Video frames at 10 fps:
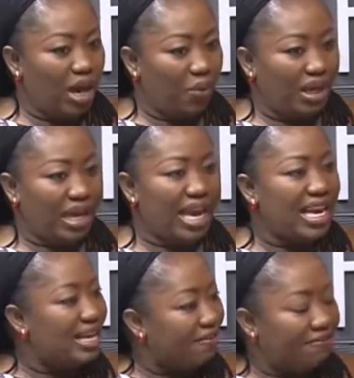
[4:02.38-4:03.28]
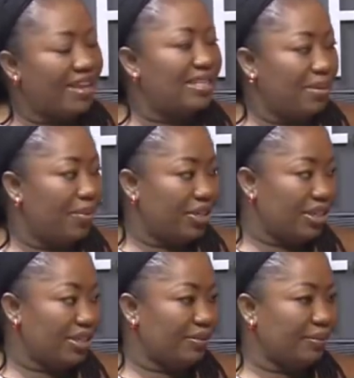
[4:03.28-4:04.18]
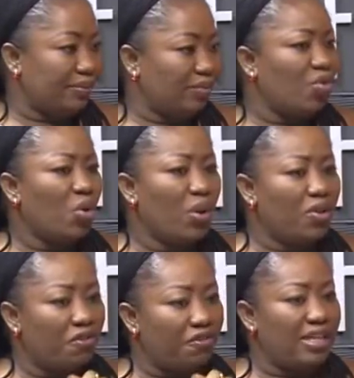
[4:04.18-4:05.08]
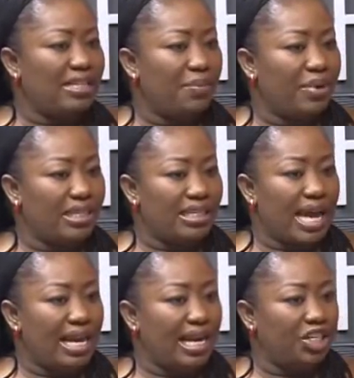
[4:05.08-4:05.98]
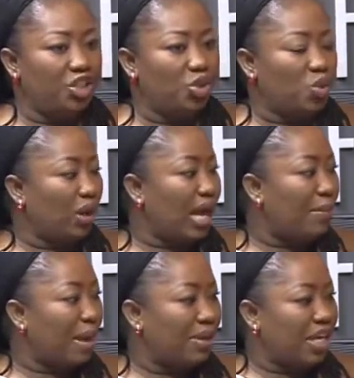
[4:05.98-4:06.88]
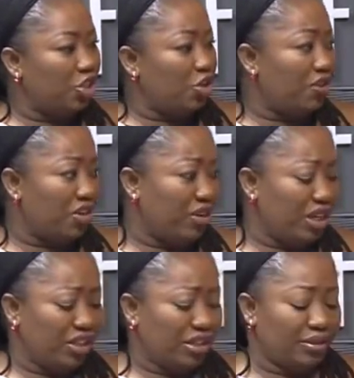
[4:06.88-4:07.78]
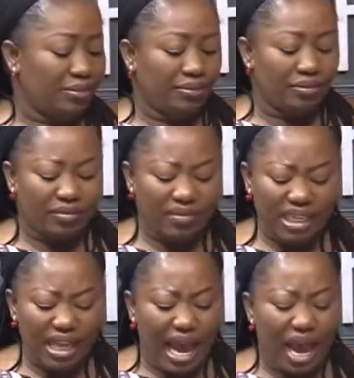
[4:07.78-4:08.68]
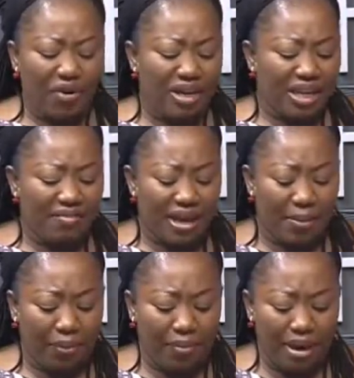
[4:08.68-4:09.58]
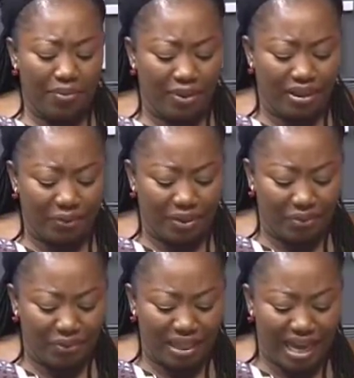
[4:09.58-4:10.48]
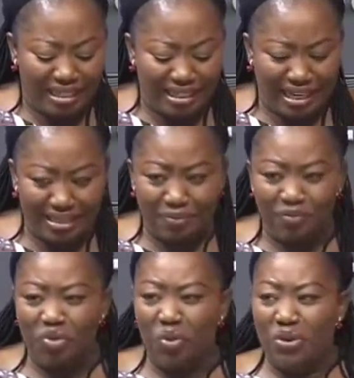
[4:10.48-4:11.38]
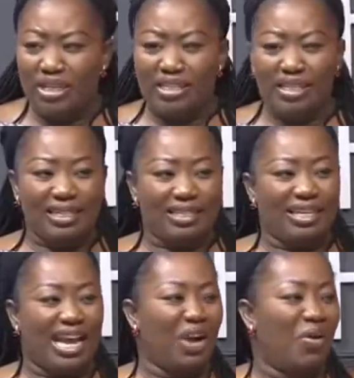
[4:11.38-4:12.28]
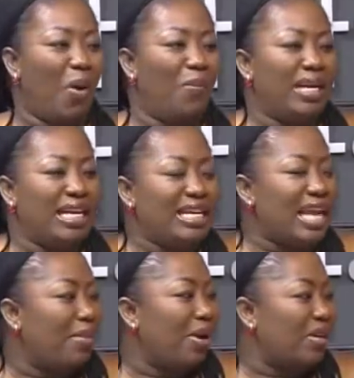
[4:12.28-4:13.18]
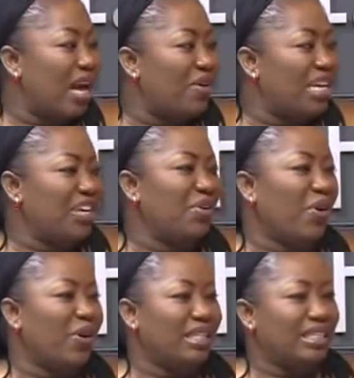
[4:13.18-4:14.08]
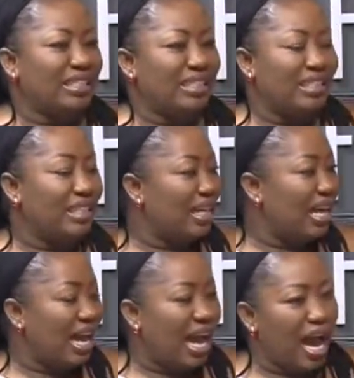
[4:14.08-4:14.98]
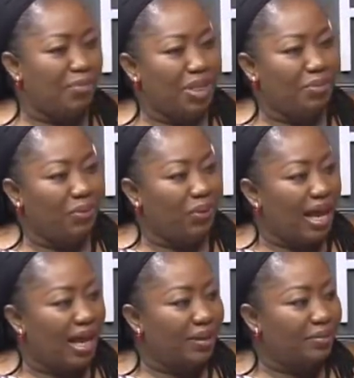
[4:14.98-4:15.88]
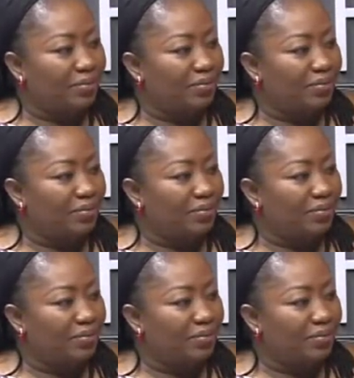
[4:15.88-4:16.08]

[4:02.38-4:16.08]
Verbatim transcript: that we care, fix the bridges. When you fix the bridges, the other issues will come up. The issue of education. I always have a problem with, with, with us that we sit and complain about how ignorant our people are.